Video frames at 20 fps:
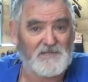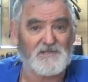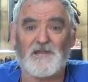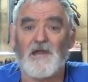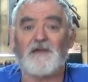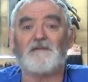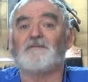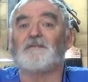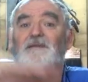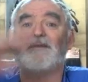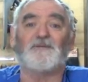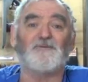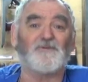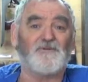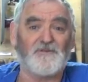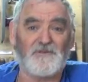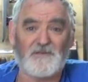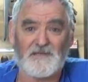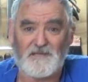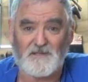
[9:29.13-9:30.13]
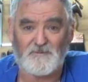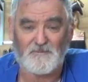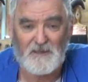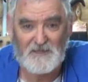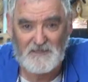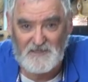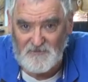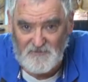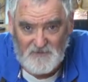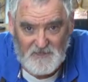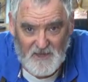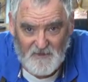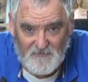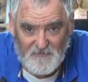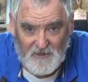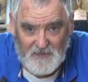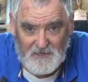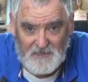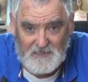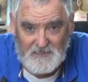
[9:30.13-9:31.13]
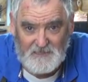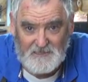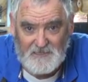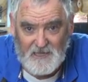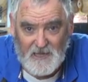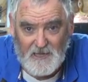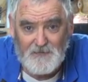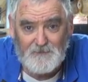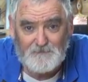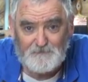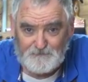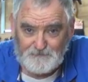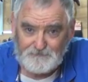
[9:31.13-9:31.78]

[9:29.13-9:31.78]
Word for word: You don't need all the expensive stuff under the sun.